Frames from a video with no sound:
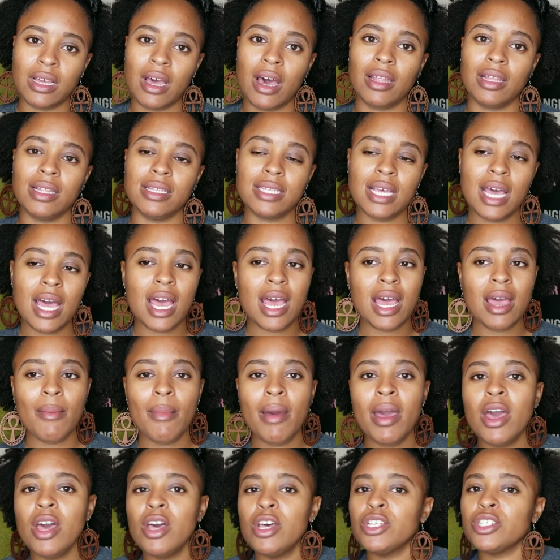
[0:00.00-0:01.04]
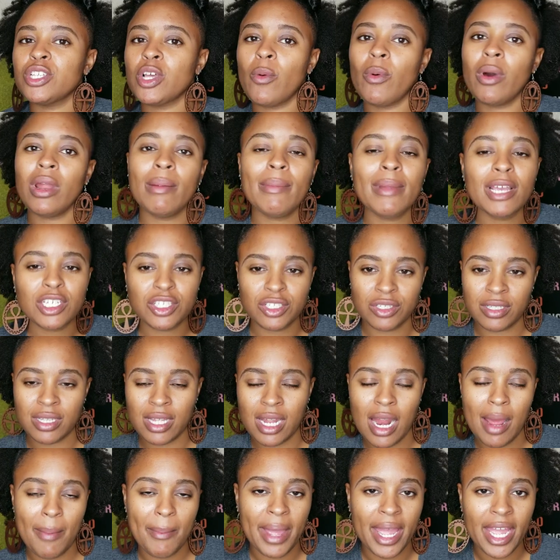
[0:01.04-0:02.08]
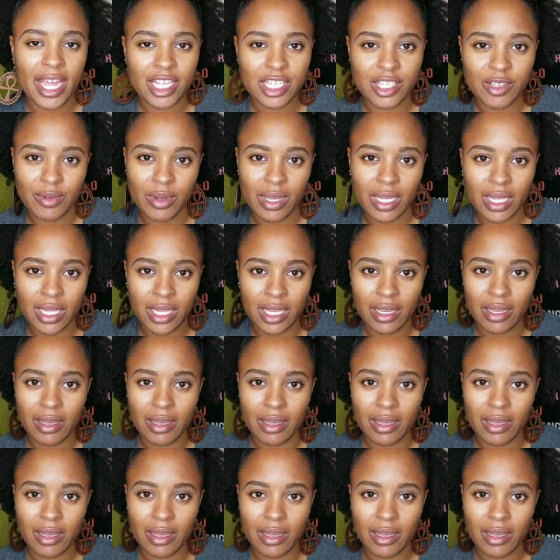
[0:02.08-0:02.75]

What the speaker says: all the time, so I want to make sure that I'm answering